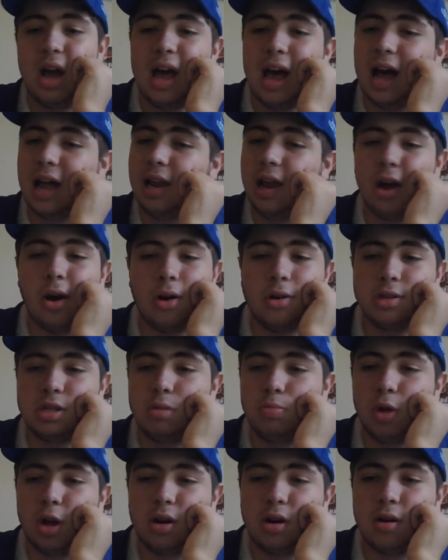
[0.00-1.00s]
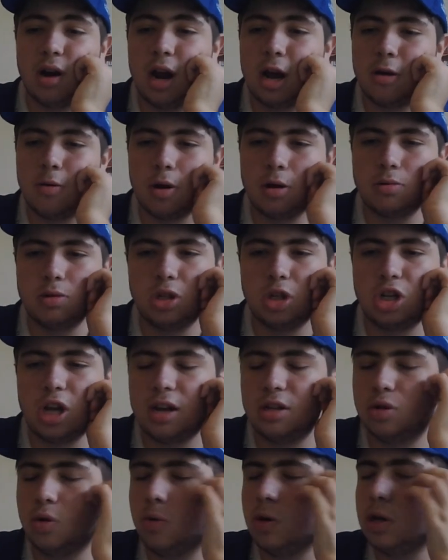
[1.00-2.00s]
Hello, Aussie bloke Craig. Welcome to the
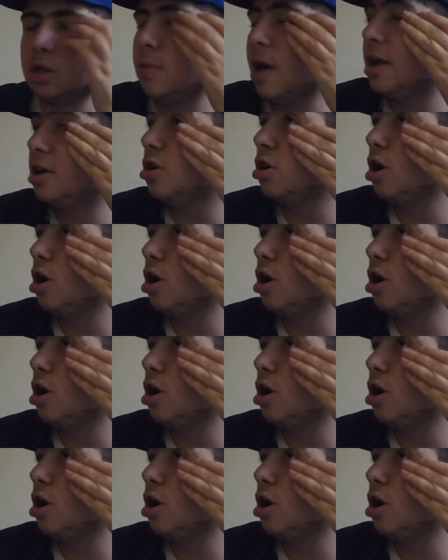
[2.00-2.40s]
chat as always, mate.